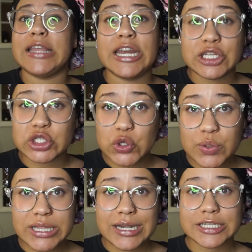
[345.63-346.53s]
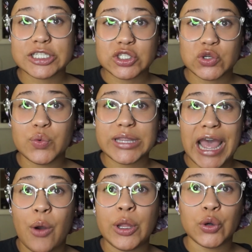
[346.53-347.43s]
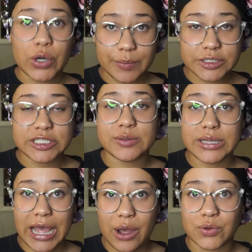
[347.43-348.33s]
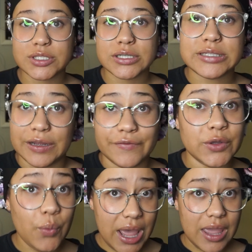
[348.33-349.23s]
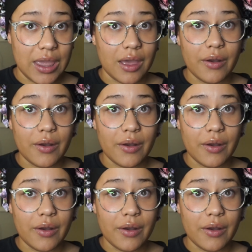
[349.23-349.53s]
They need to do what they need to do without interruptions, without stuff in the way.